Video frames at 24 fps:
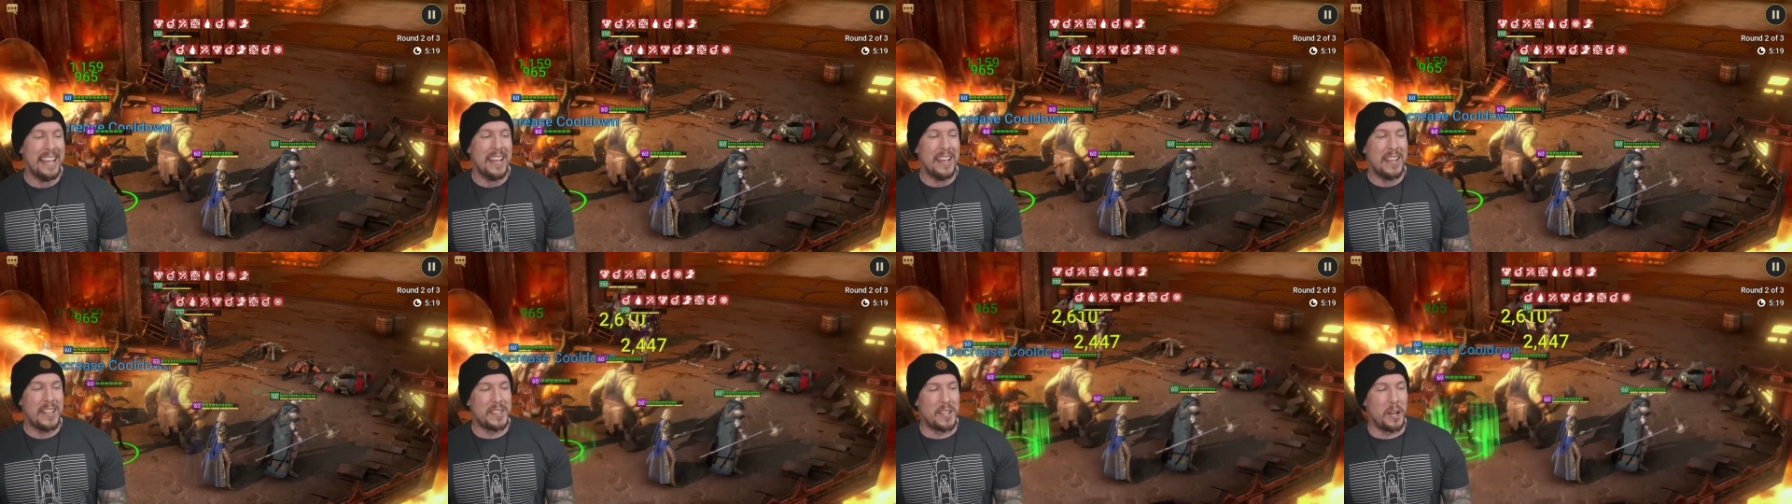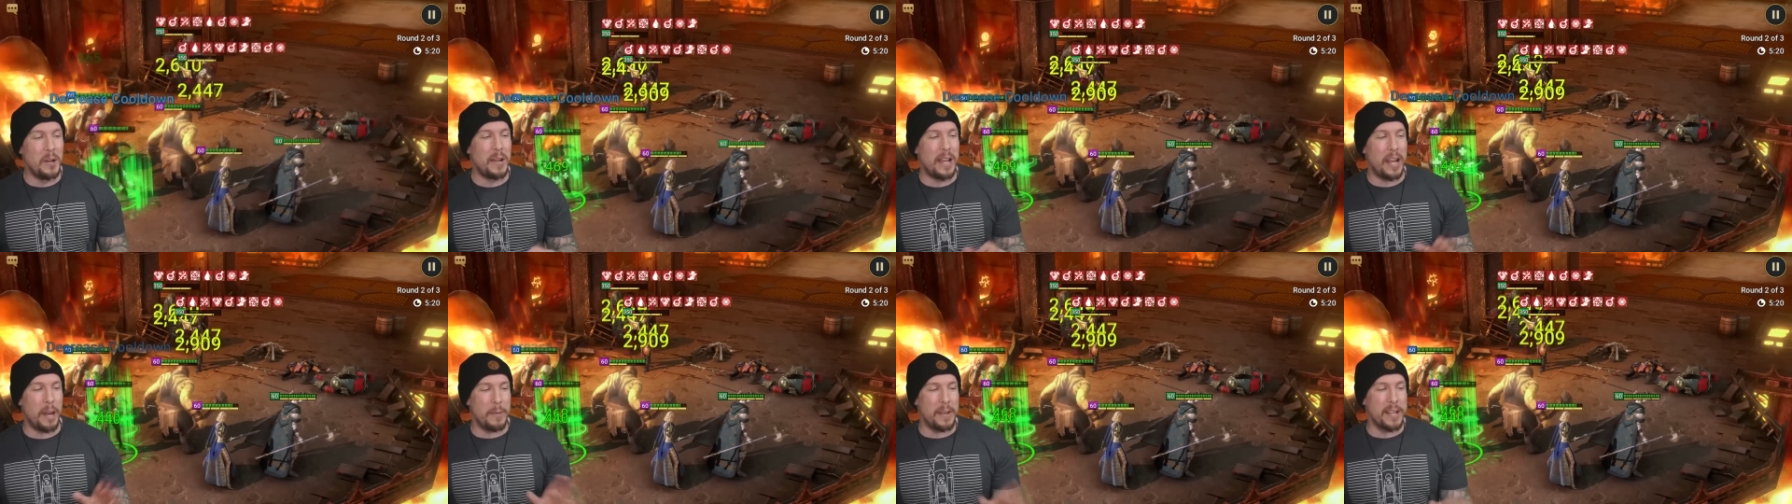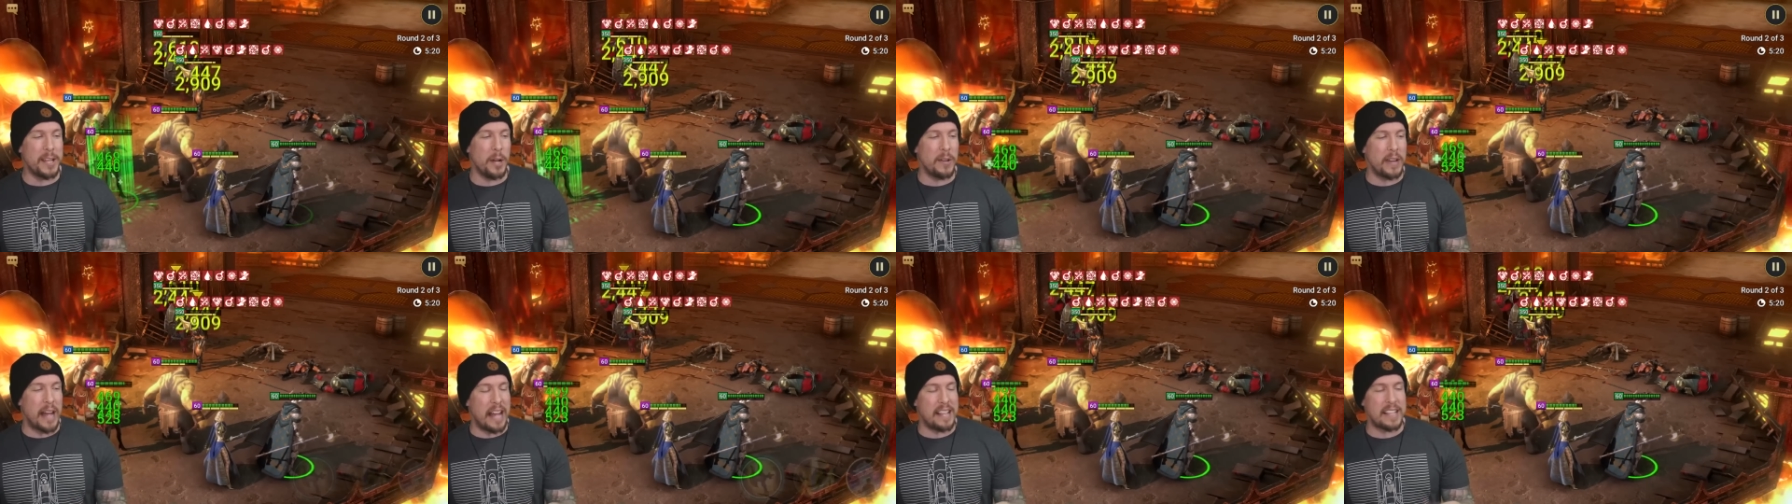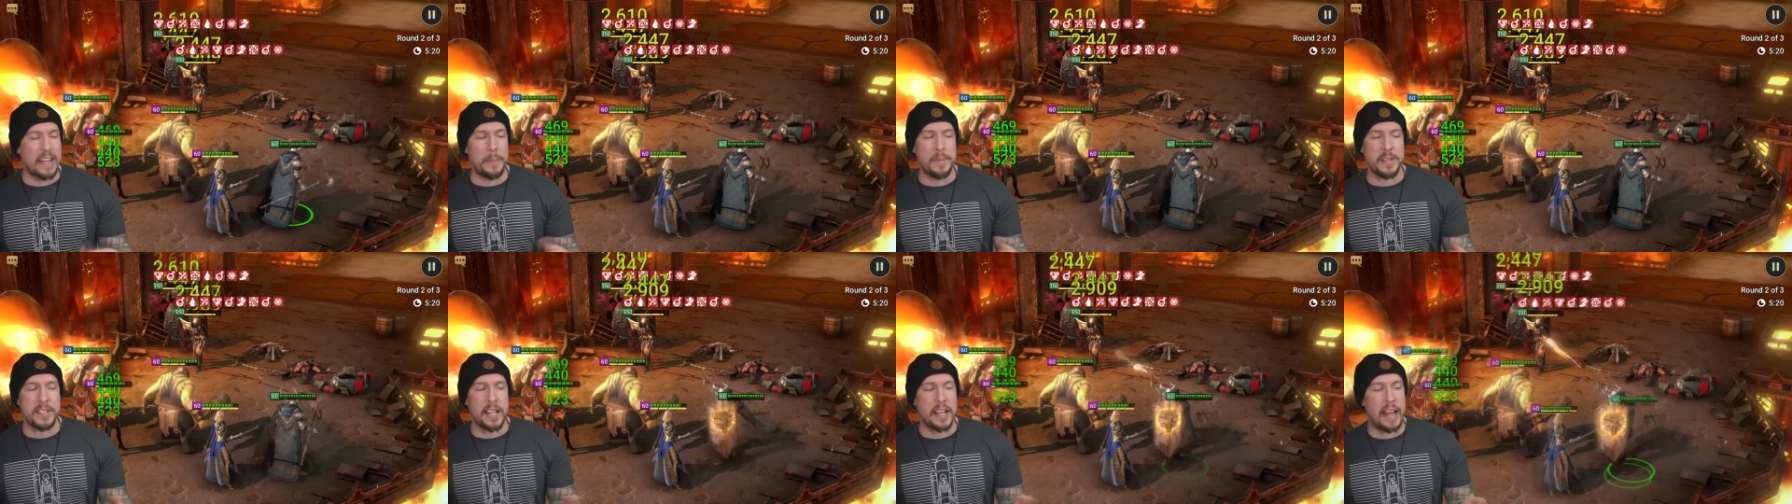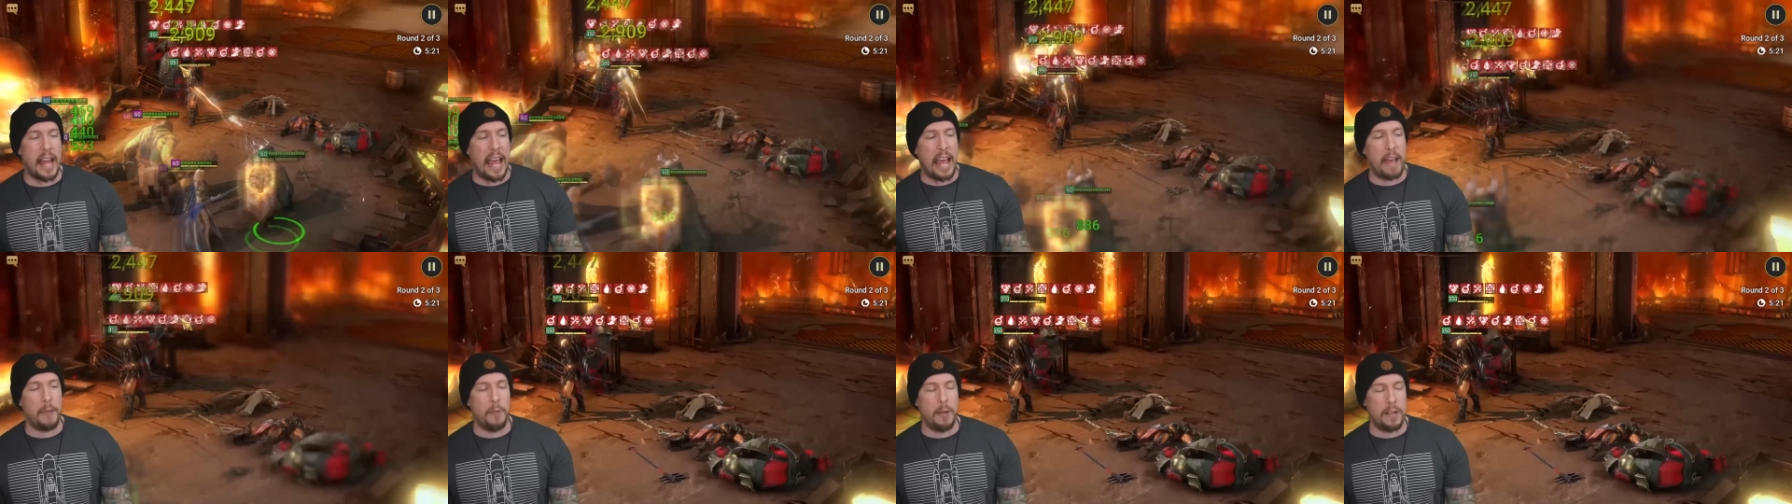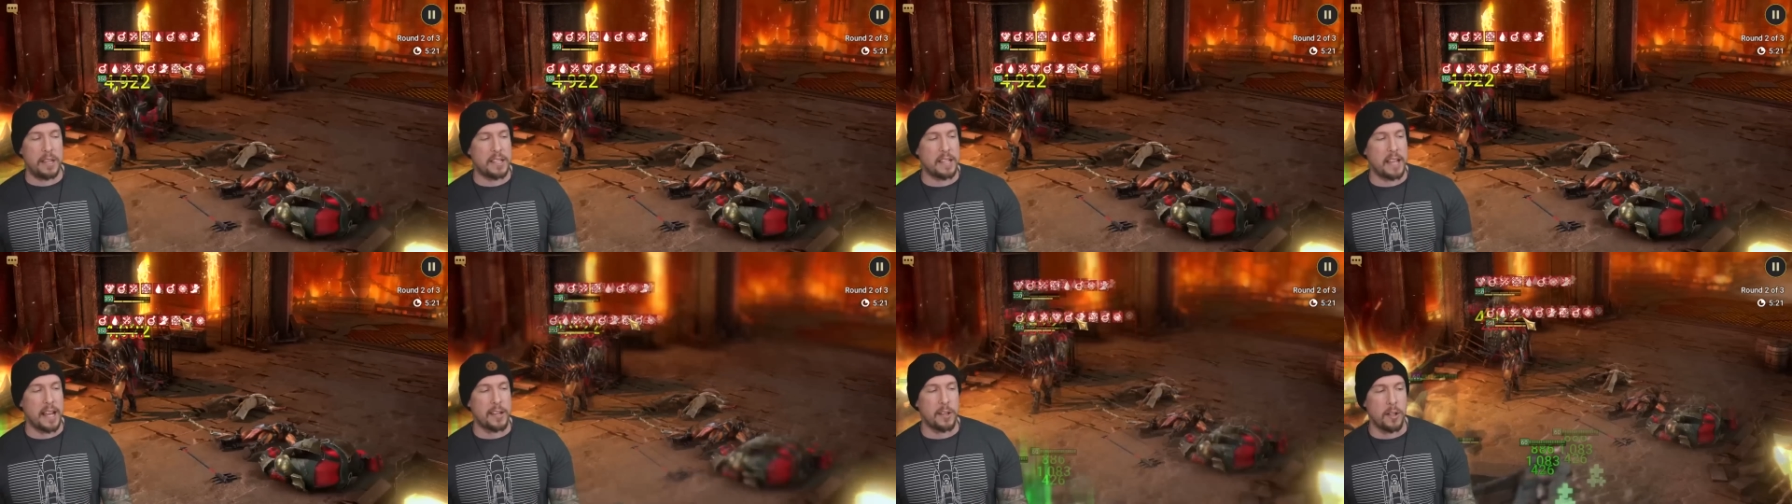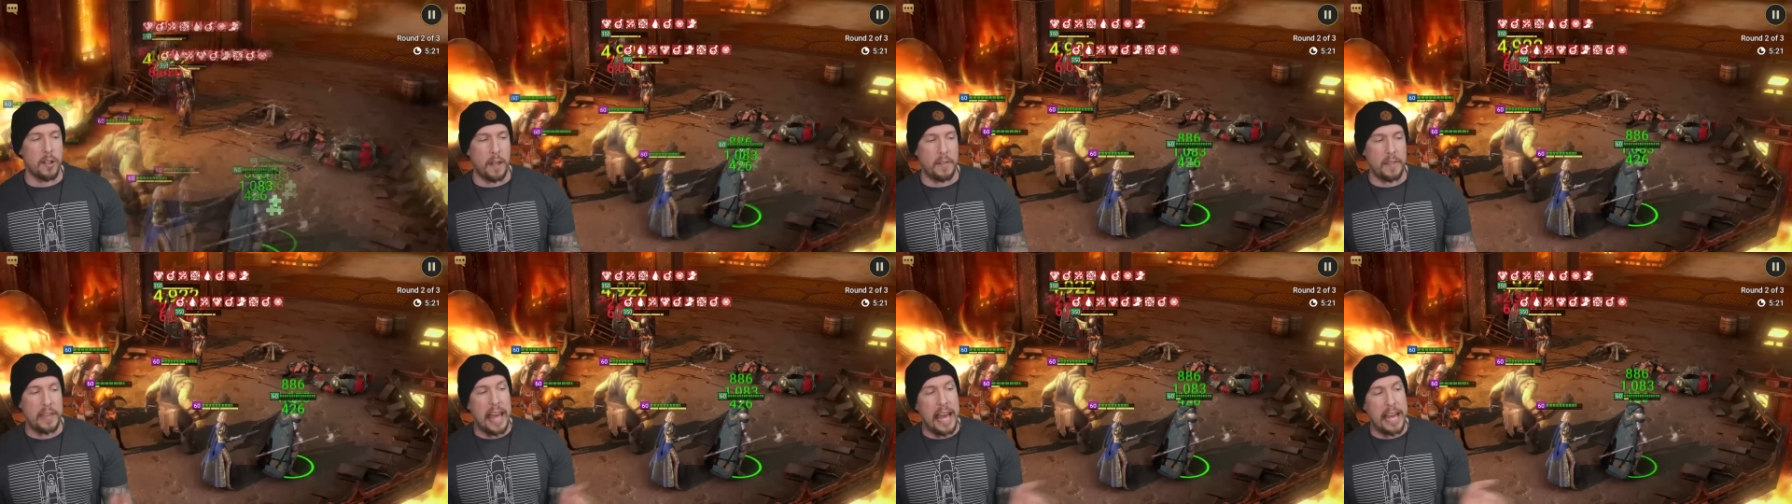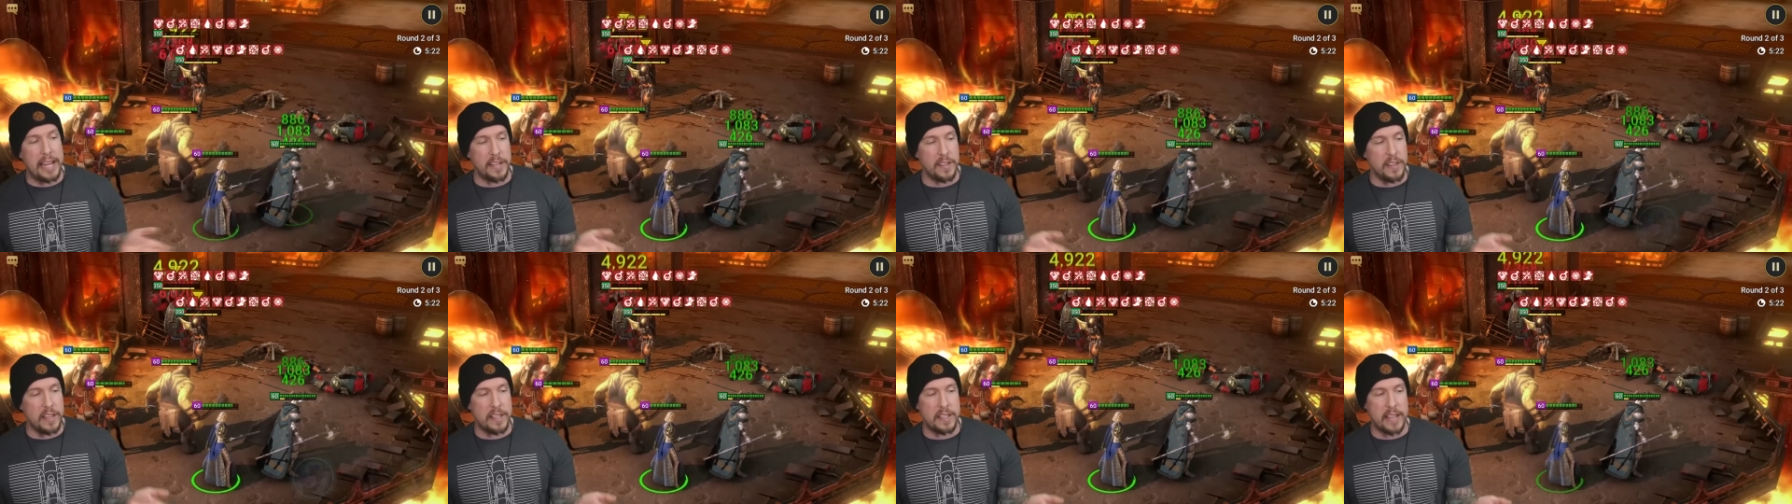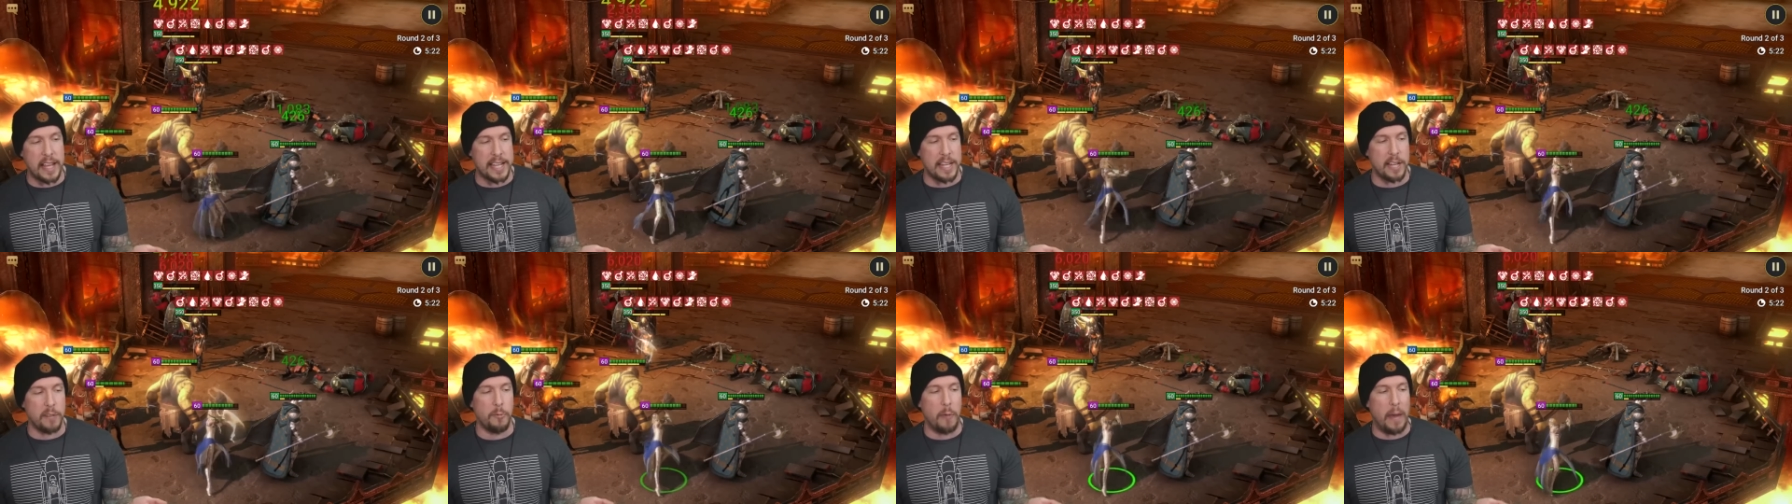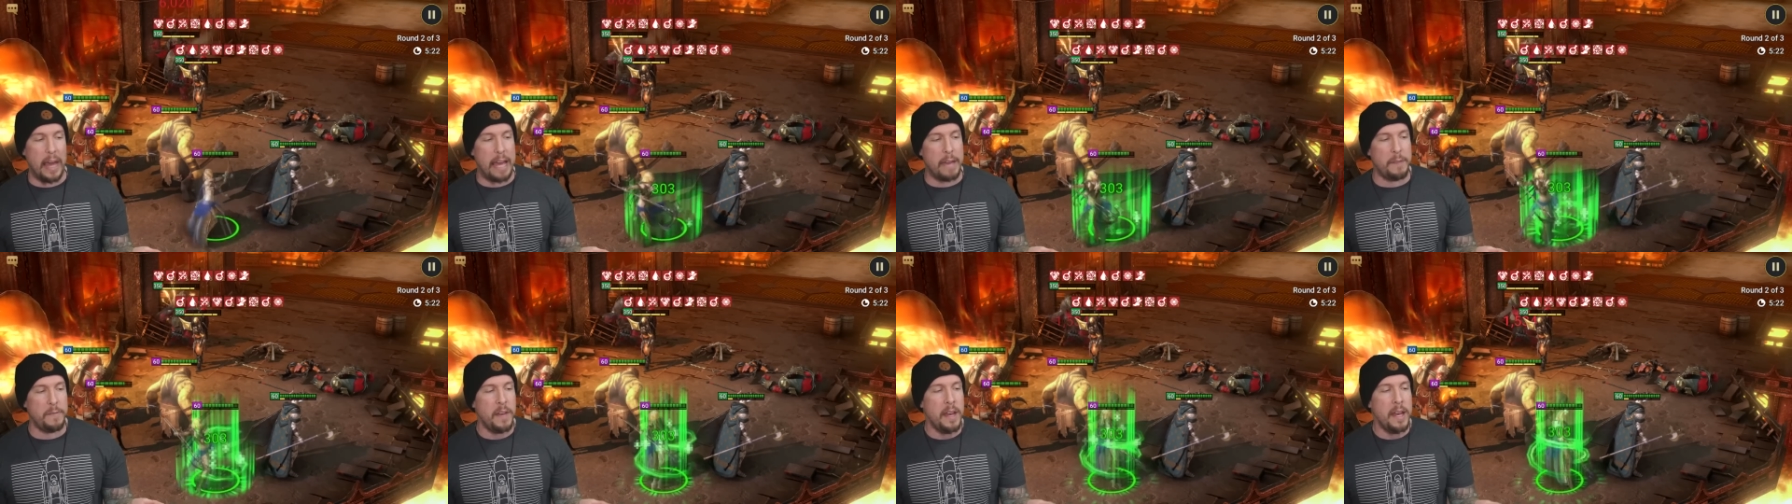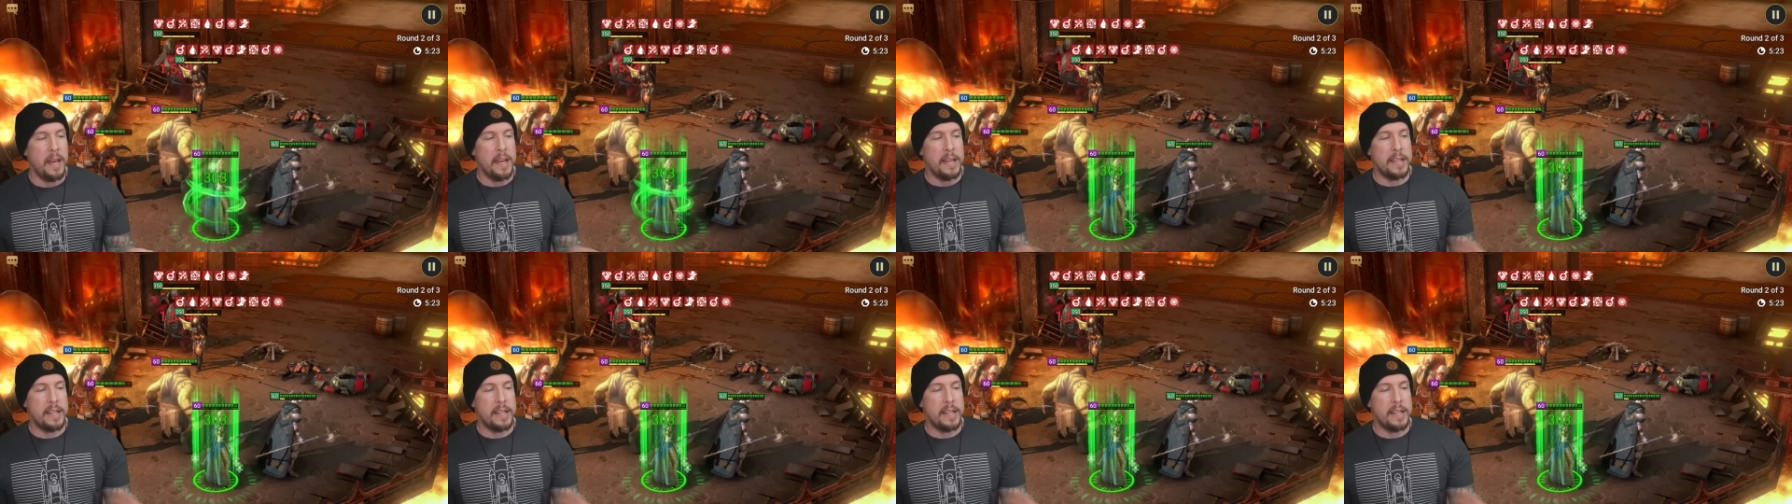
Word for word: So here we go, guys. I'm just going to A1 cycle at the end of this second wave